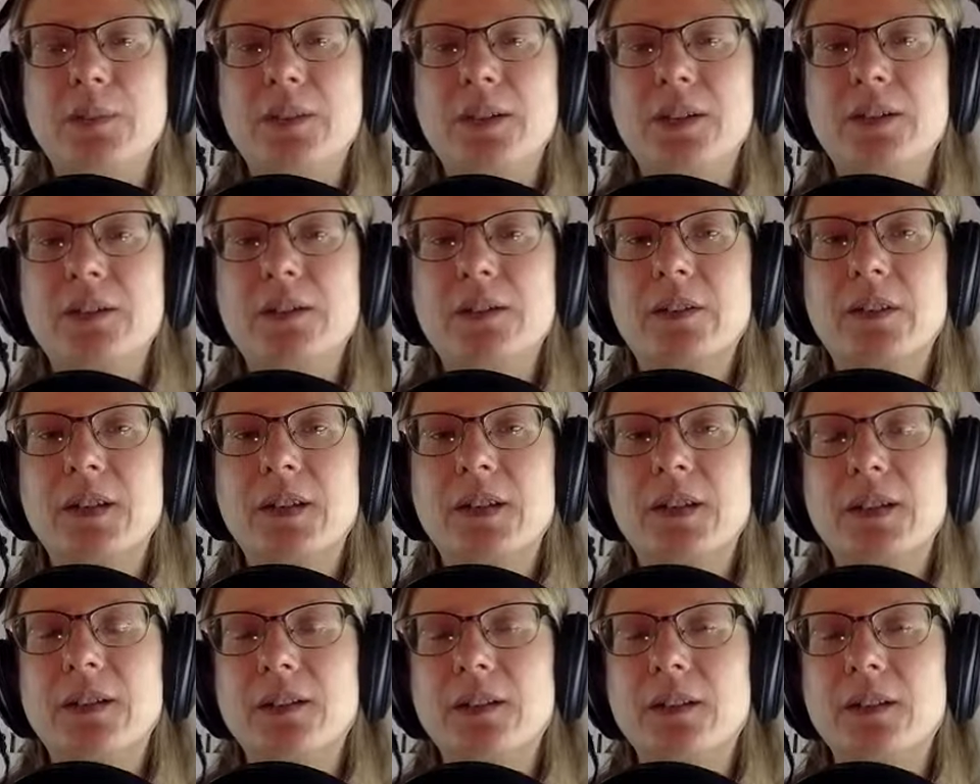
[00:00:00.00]
because they're
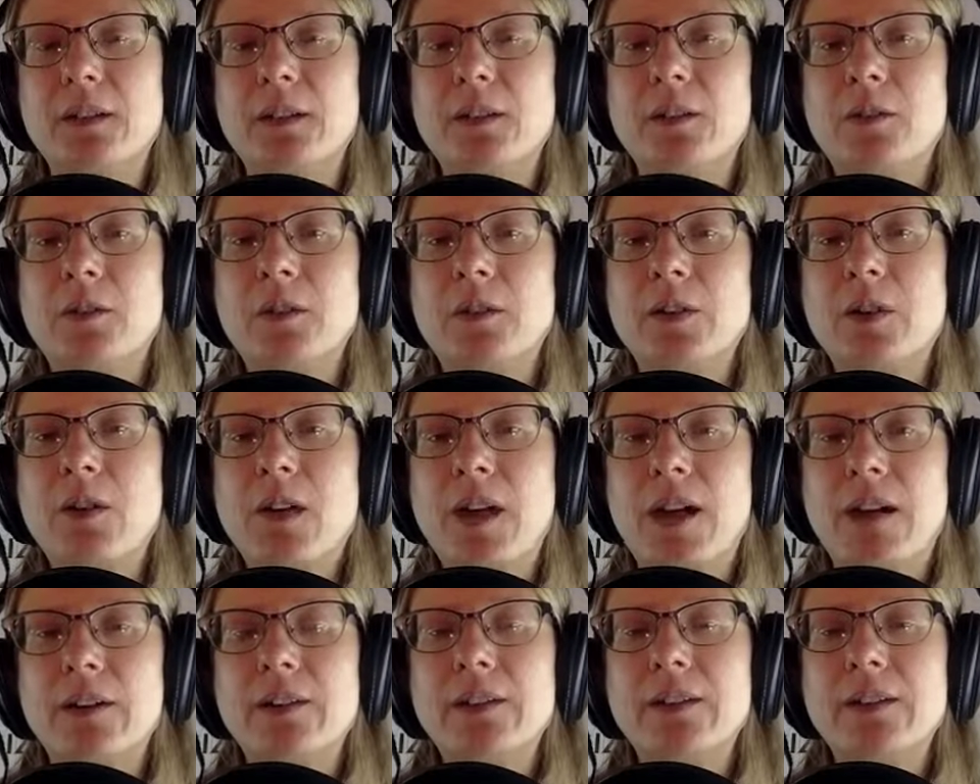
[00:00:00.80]
getting a little
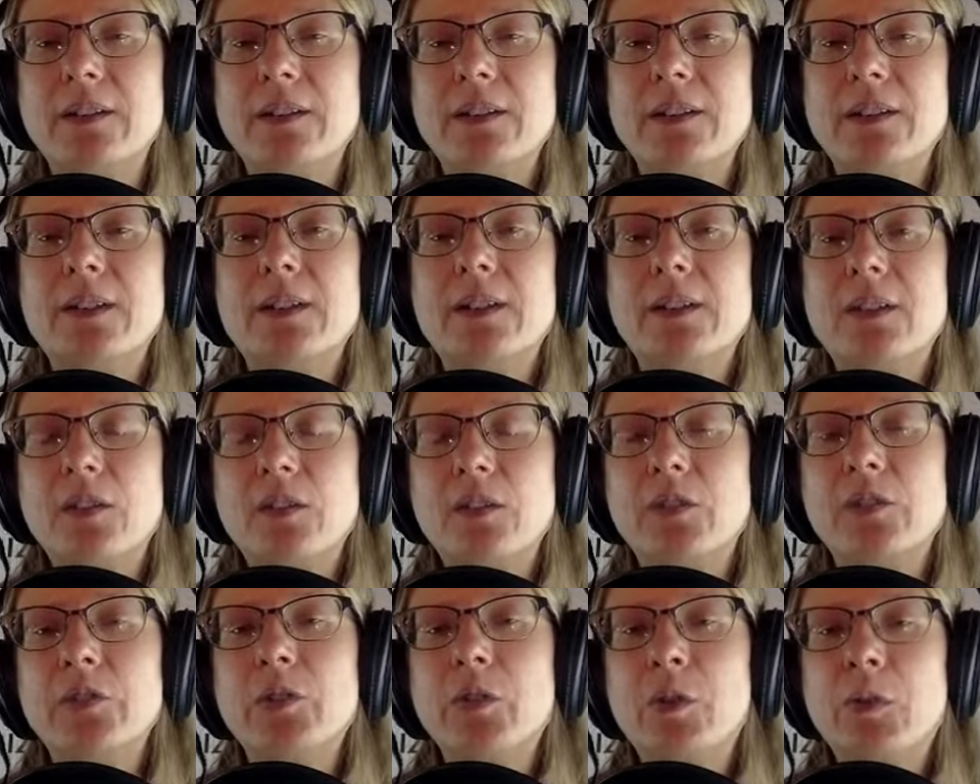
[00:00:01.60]
overcrowded,
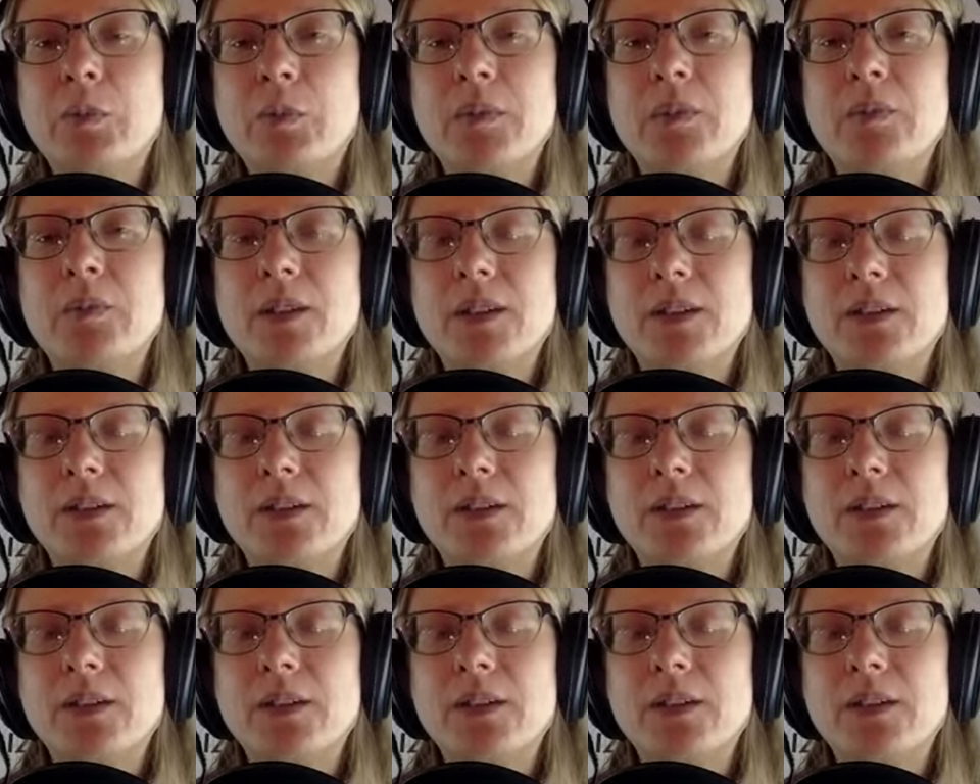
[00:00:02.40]
those open rates